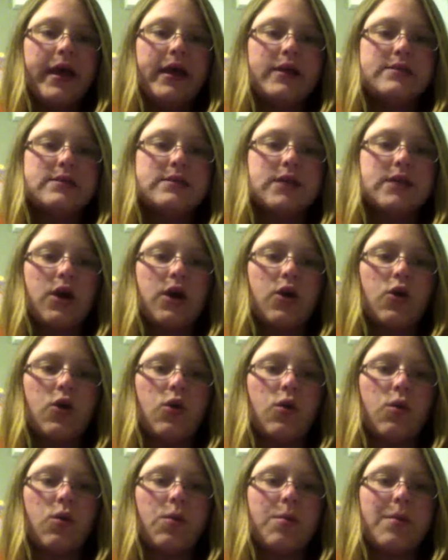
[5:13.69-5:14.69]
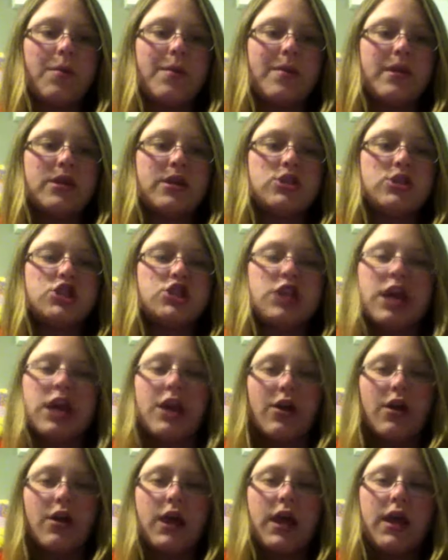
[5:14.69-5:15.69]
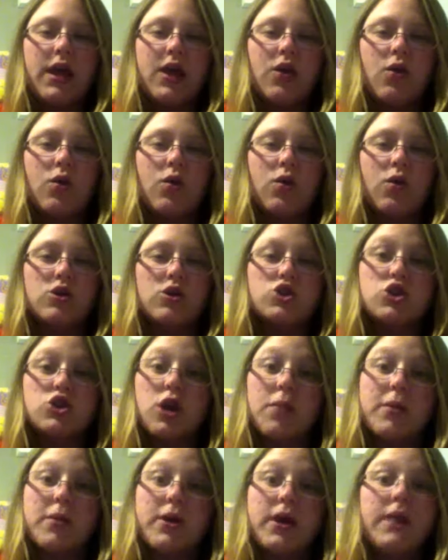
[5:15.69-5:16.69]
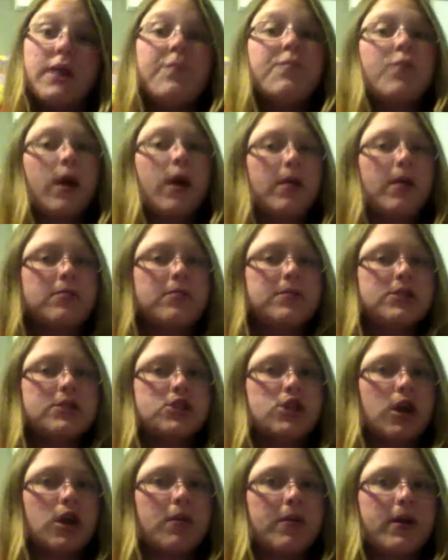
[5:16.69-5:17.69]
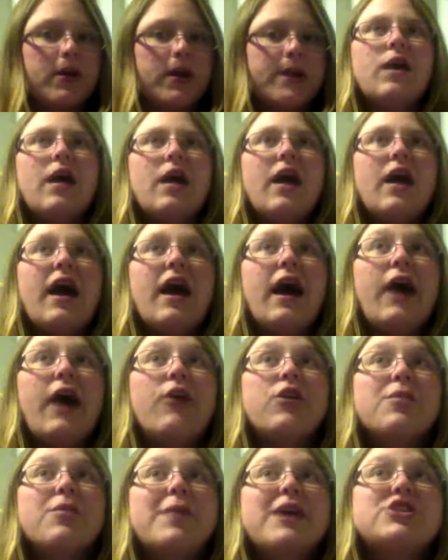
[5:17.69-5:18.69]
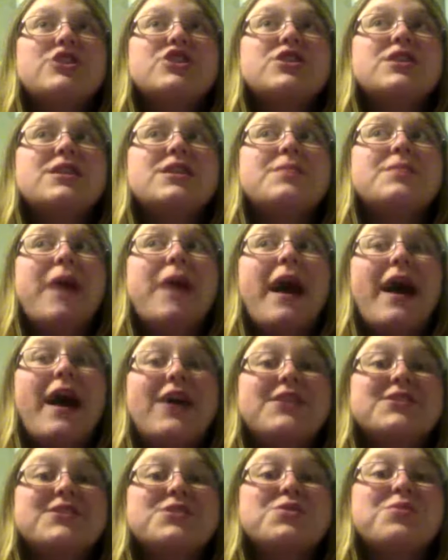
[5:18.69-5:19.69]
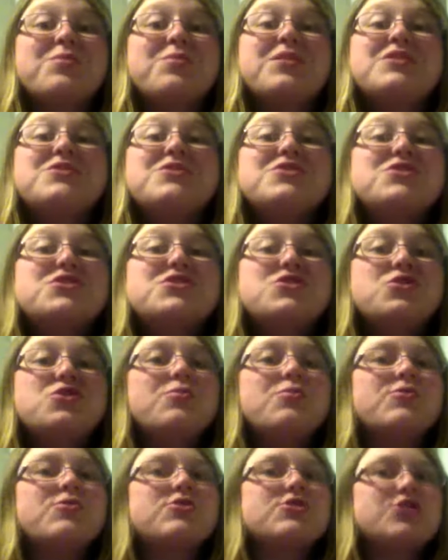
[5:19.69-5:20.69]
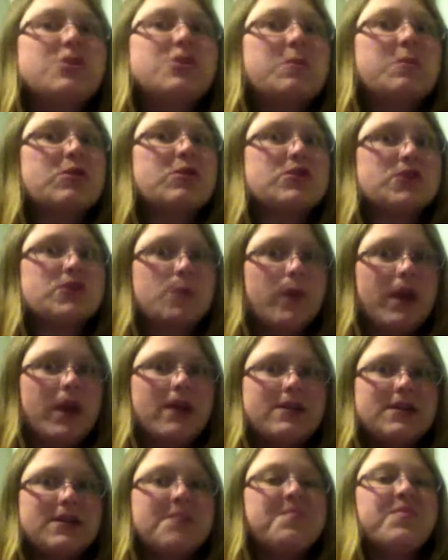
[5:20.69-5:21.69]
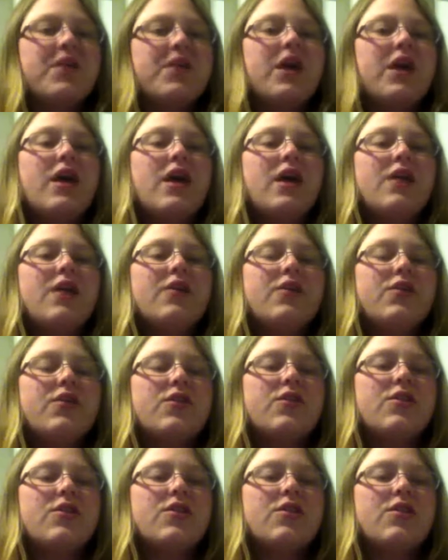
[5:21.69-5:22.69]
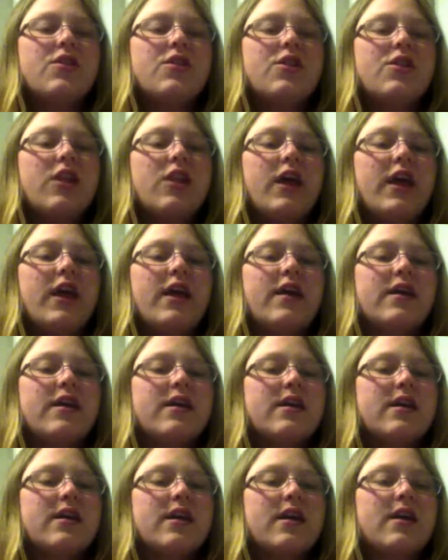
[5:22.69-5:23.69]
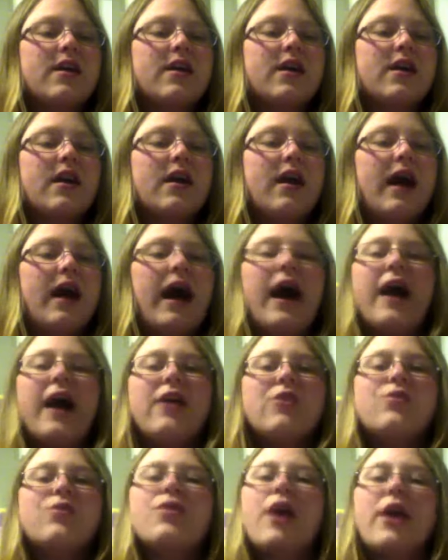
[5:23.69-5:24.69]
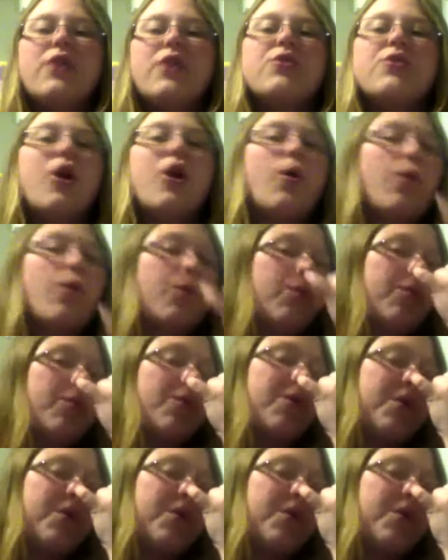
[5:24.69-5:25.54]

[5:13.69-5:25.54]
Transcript: So maybe cherry or strawberry, probably strawberry. I would imagine that Patton's would be super super sweet. Like I don't I don't know